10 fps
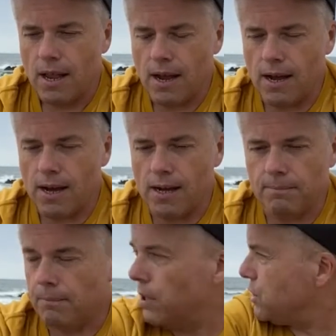Um,
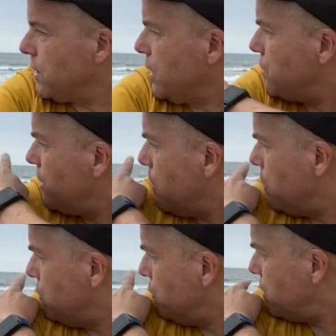much nicer than
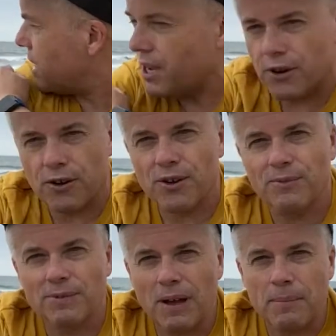what you see here.
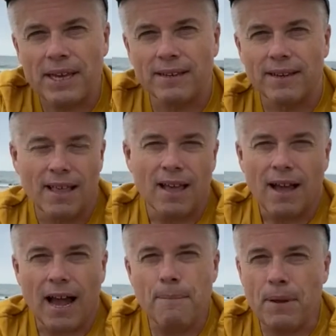I
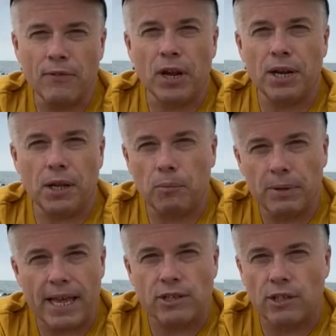mean, I'm never going to
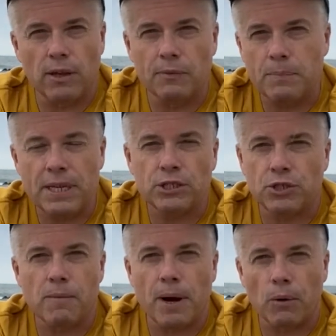complain because I love the beach
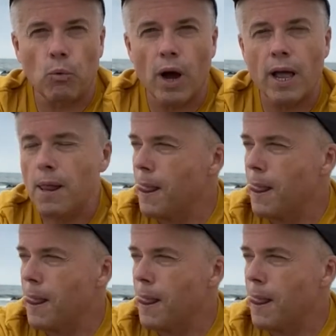no matter what.